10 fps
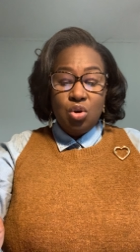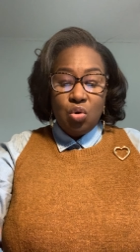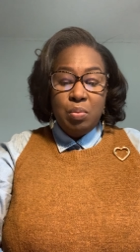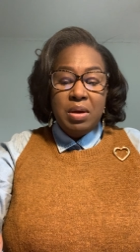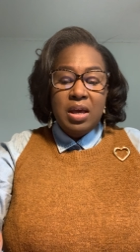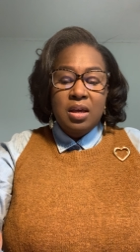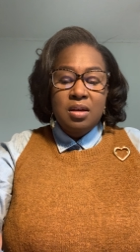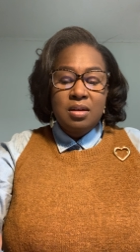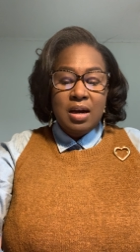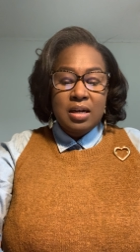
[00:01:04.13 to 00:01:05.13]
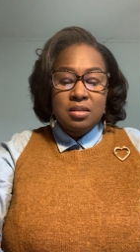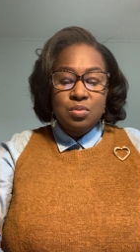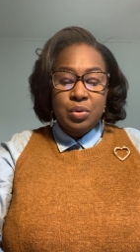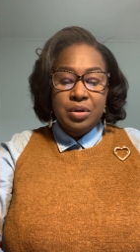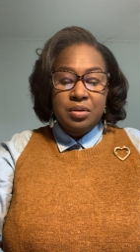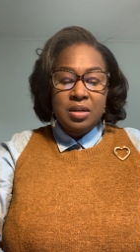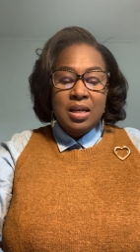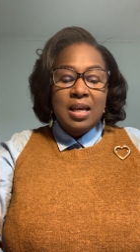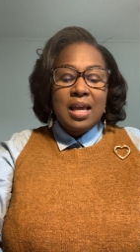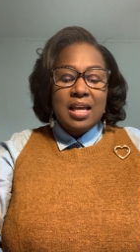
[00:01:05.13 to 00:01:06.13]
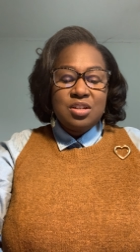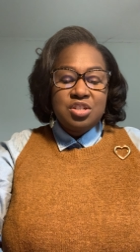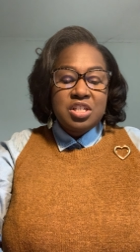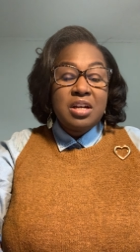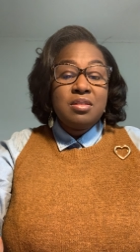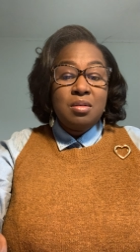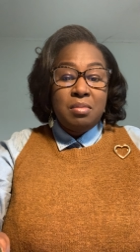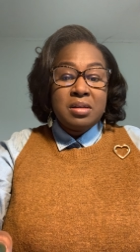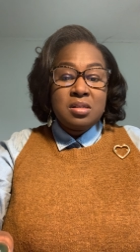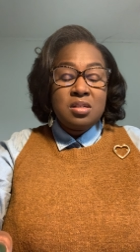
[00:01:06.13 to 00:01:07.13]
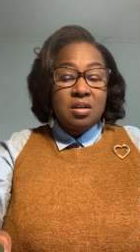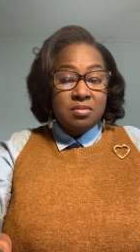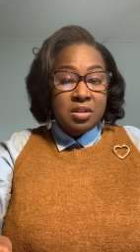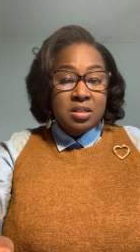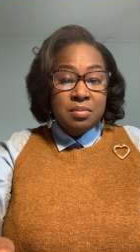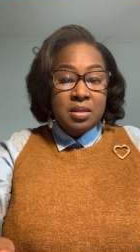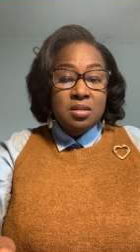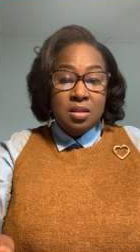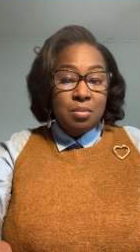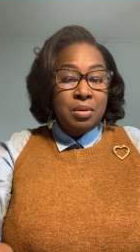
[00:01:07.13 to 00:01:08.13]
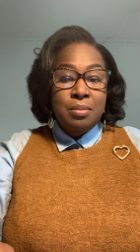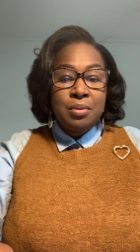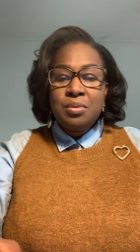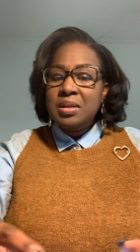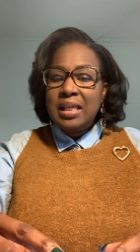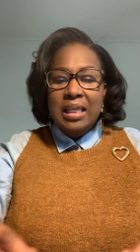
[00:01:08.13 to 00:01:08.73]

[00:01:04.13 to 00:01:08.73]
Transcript: obey God's word and shared the message of judgment to the people,